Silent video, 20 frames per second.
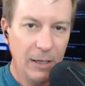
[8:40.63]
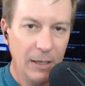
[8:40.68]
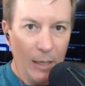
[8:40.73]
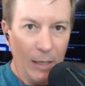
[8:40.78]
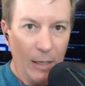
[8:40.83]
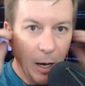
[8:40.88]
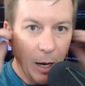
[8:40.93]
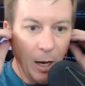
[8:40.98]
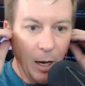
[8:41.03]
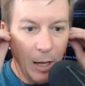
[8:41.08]

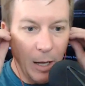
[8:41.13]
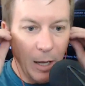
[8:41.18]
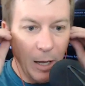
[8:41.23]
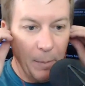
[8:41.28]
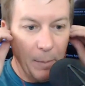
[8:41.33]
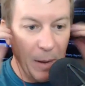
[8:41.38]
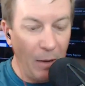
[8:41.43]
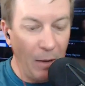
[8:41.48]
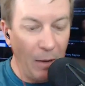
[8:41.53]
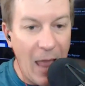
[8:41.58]

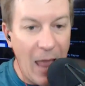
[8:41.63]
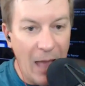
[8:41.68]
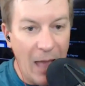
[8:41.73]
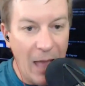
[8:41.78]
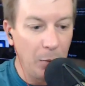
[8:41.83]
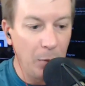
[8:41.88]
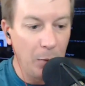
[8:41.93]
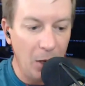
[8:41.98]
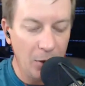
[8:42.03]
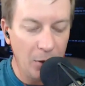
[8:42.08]
about ad
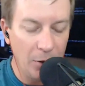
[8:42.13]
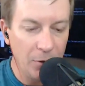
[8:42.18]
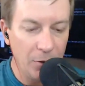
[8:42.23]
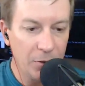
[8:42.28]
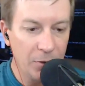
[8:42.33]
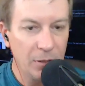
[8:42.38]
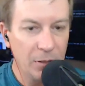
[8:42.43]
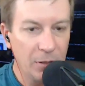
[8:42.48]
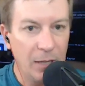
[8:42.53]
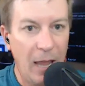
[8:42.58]

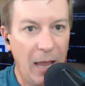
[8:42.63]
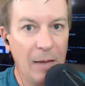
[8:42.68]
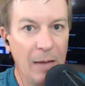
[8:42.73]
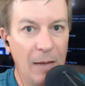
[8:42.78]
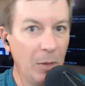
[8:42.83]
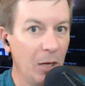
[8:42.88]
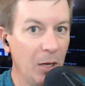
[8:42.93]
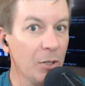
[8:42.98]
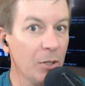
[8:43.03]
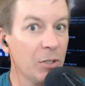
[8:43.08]
blockers. Ad
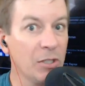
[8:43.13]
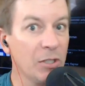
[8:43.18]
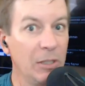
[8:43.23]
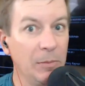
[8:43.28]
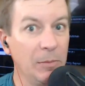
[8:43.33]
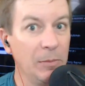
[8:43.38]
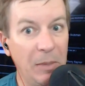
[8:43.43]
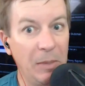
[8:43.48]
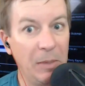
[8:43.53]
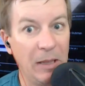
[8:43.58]
blockers seem
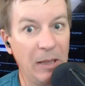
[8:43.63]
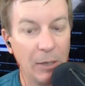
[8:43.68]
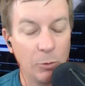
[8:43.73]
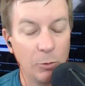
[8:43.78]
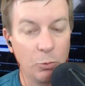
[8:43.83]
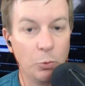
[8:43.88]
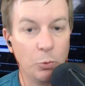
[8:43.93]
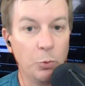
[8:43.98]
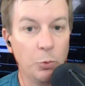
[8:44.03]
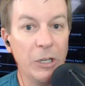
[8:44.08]
to be like
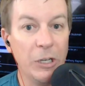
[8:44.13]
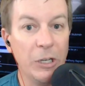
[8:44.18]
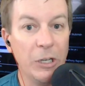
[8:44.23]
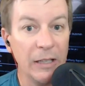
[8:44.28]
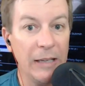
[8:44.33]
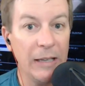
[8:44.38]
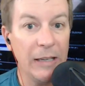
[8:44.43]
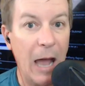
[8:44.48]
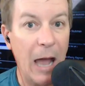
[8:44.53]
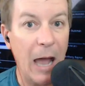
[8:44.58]

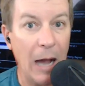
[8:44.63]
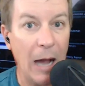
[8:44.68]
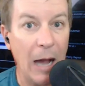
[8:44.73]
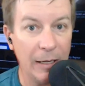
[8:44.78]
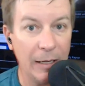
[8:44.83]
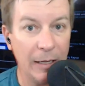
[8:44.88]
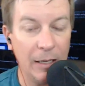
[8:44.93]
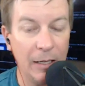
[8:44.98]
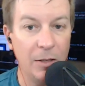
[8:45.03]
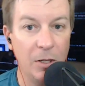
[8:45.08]
really high
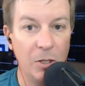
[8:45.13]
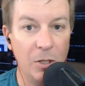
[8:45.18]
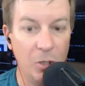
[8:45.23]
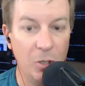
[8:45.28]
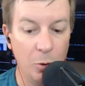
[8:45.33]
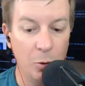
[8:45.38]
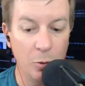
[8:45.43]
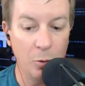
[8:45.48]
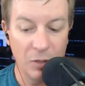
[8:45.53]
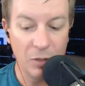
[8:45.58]
in the
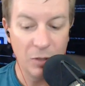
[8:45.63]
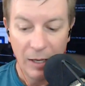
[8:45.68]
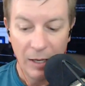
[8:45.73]
news.